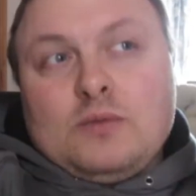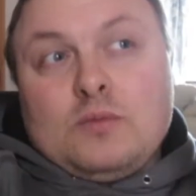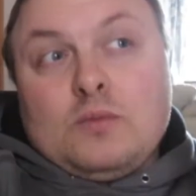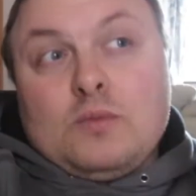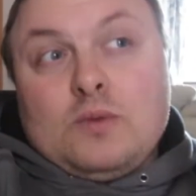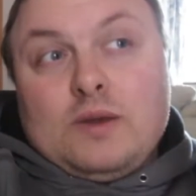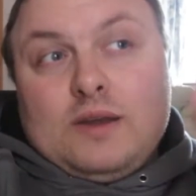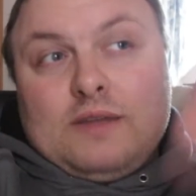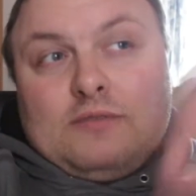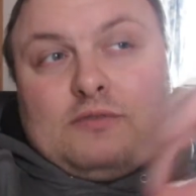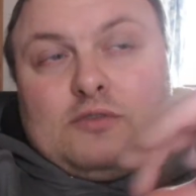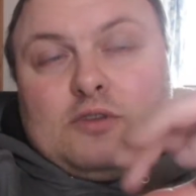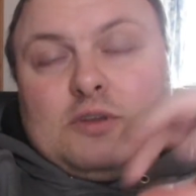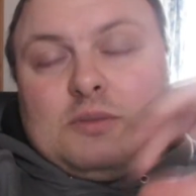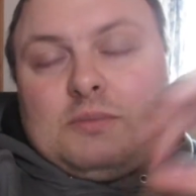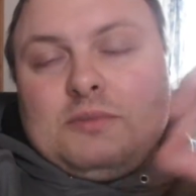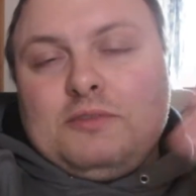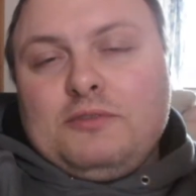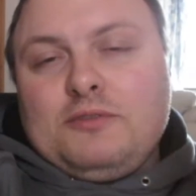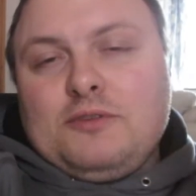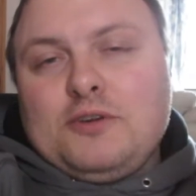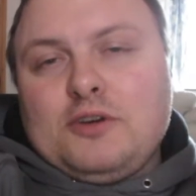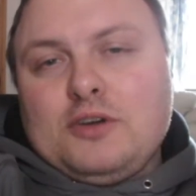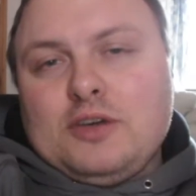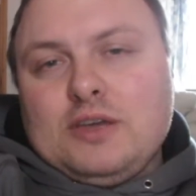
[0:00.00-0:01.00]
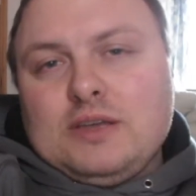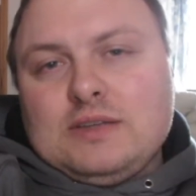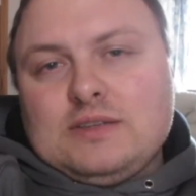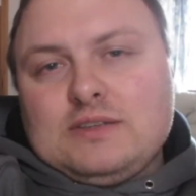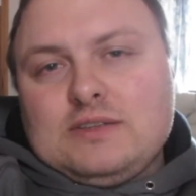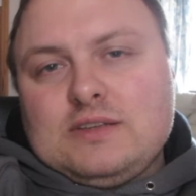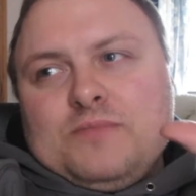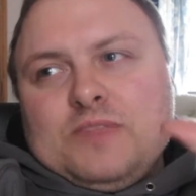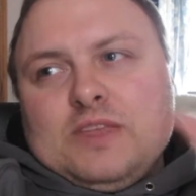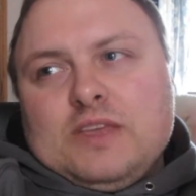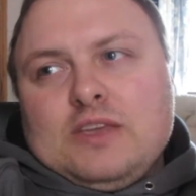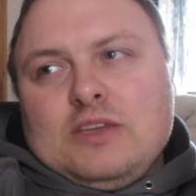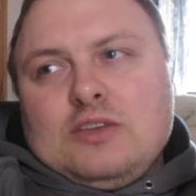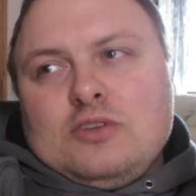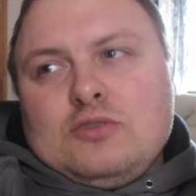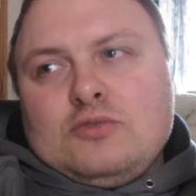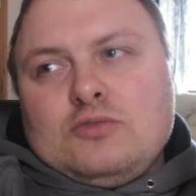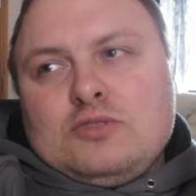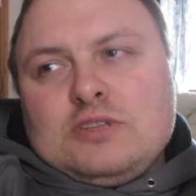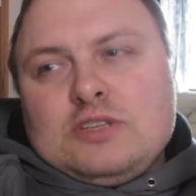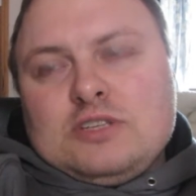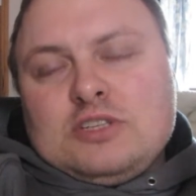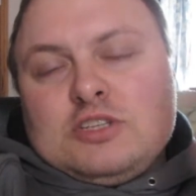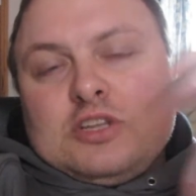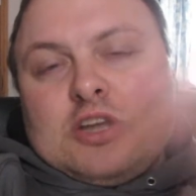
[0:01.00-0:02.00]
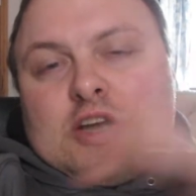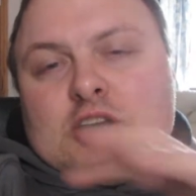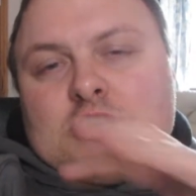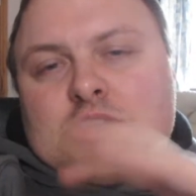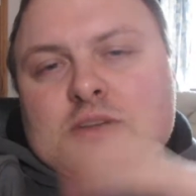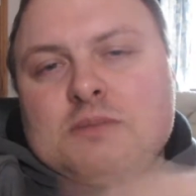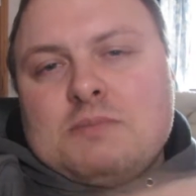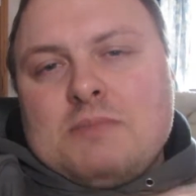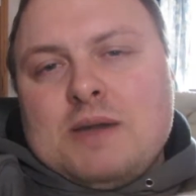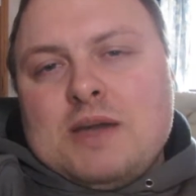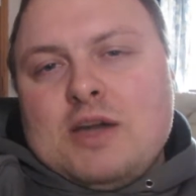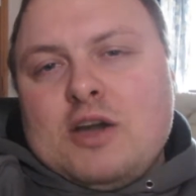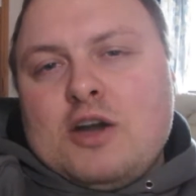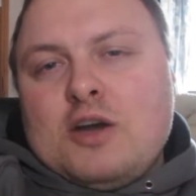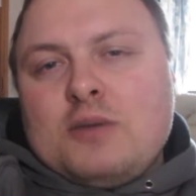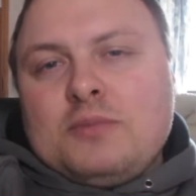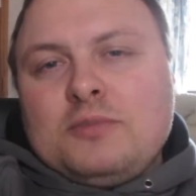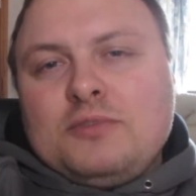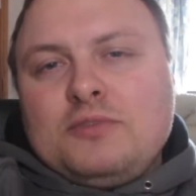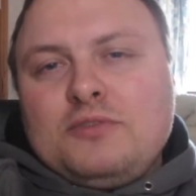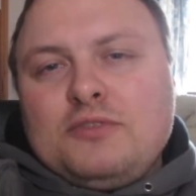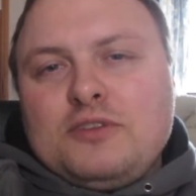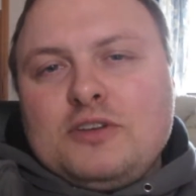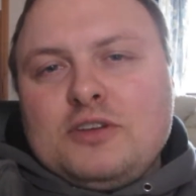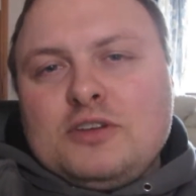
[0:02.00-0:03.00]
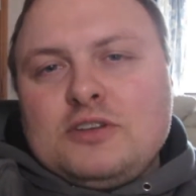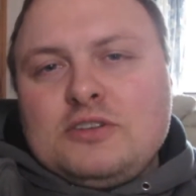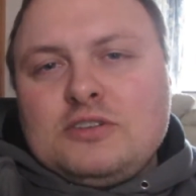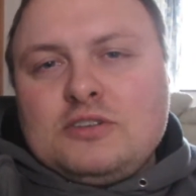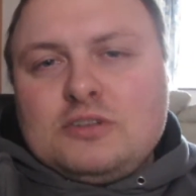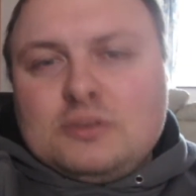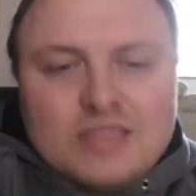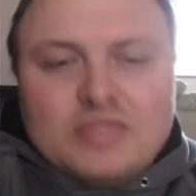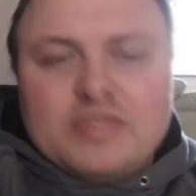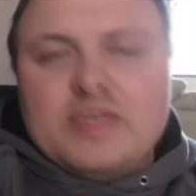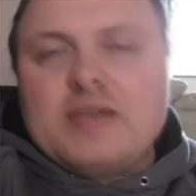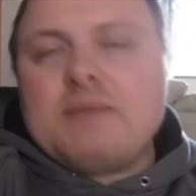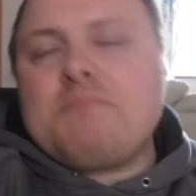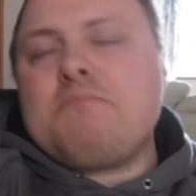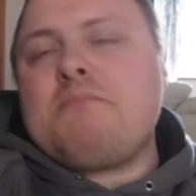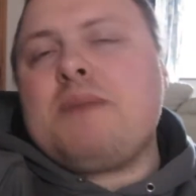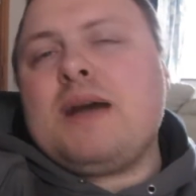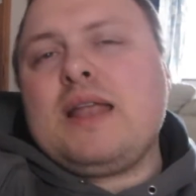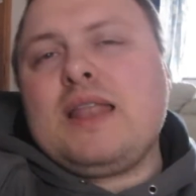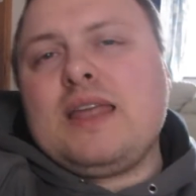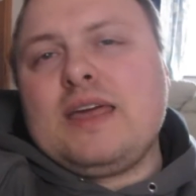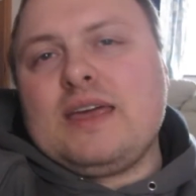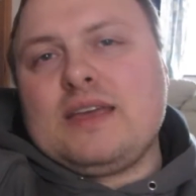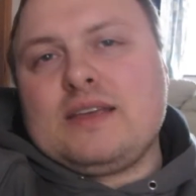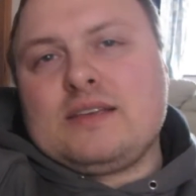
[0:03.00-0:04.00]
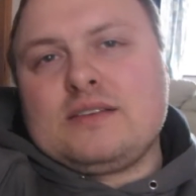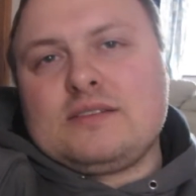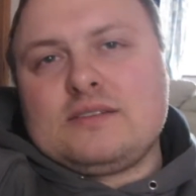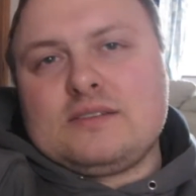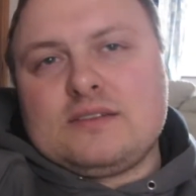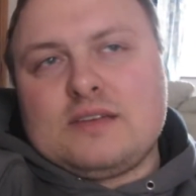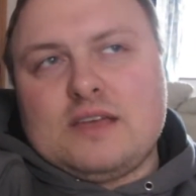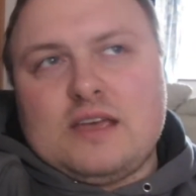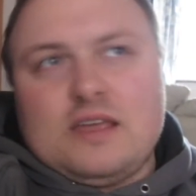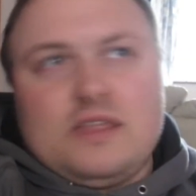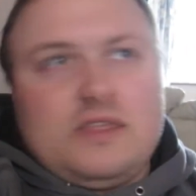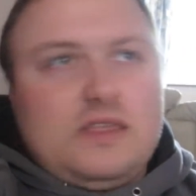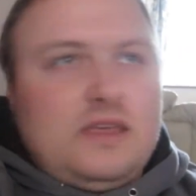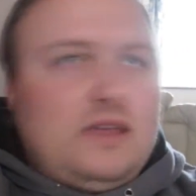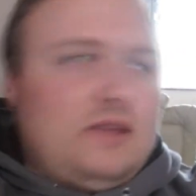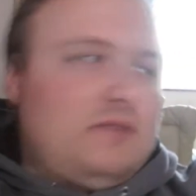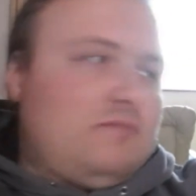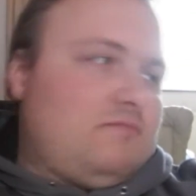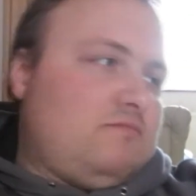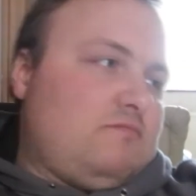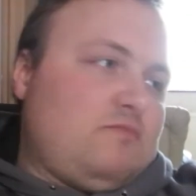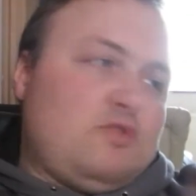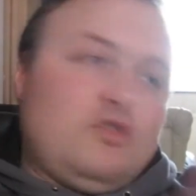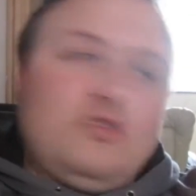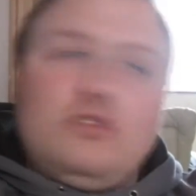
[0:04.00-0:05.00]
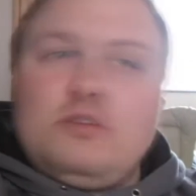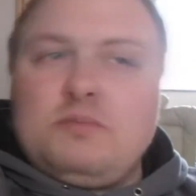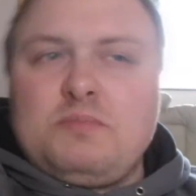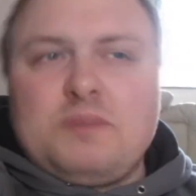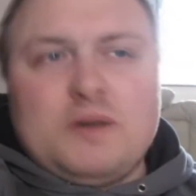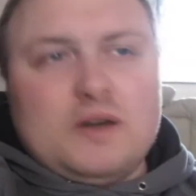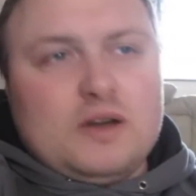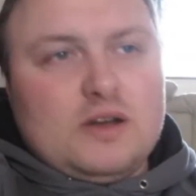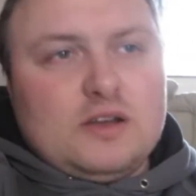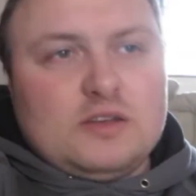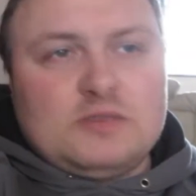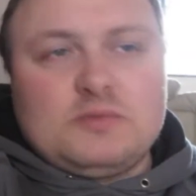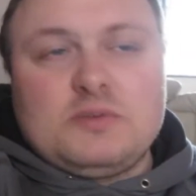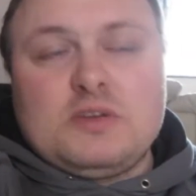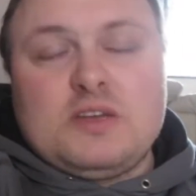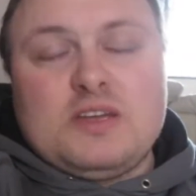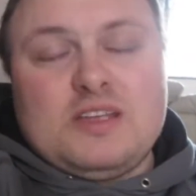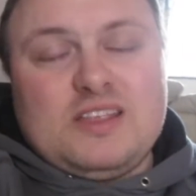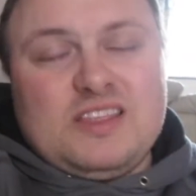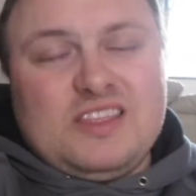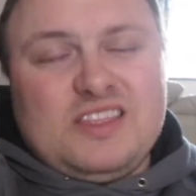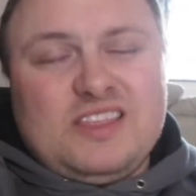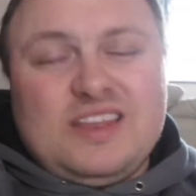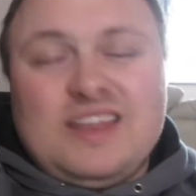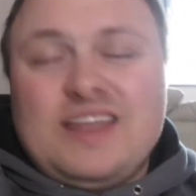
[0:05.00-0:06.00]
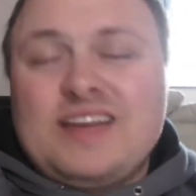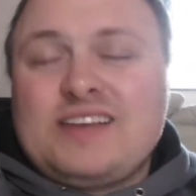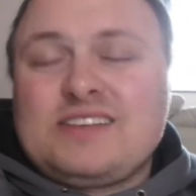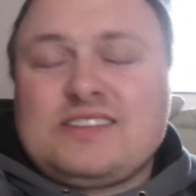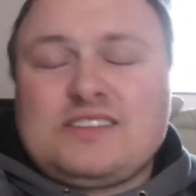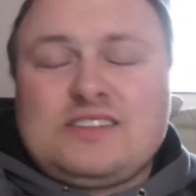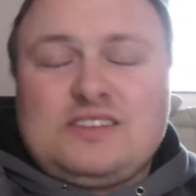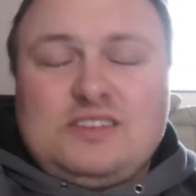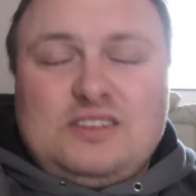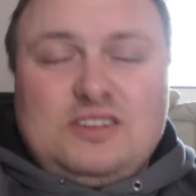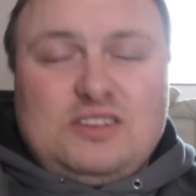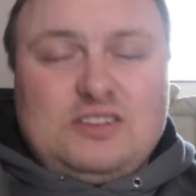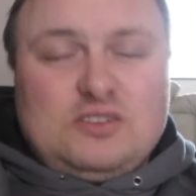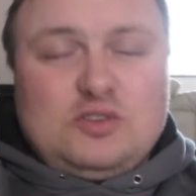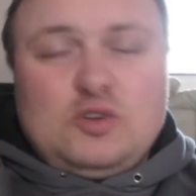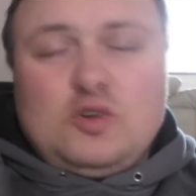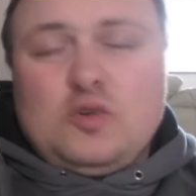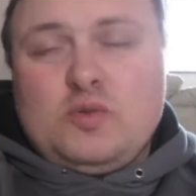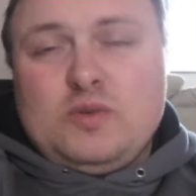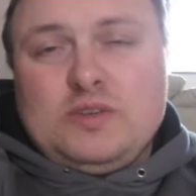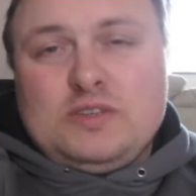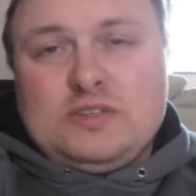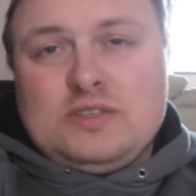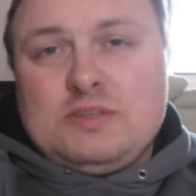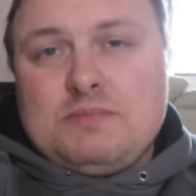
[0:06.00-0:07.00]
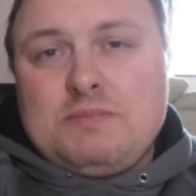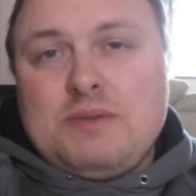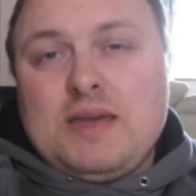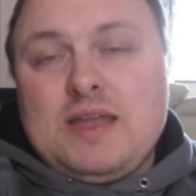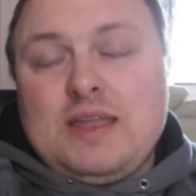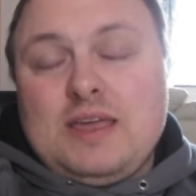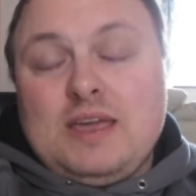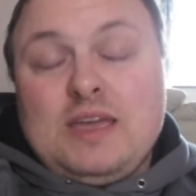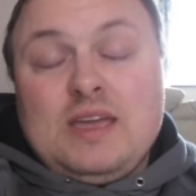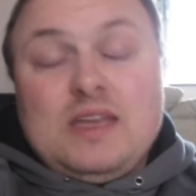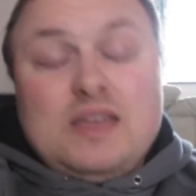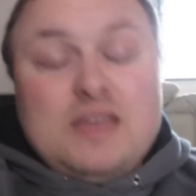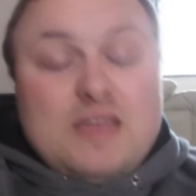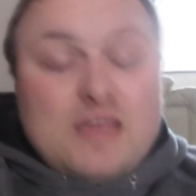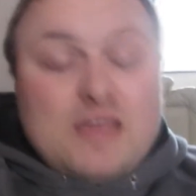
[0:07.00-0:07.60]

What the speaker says: When I've done it before, it usually starts on my arms first, and then my legs, and then other parts. The last is always the belly.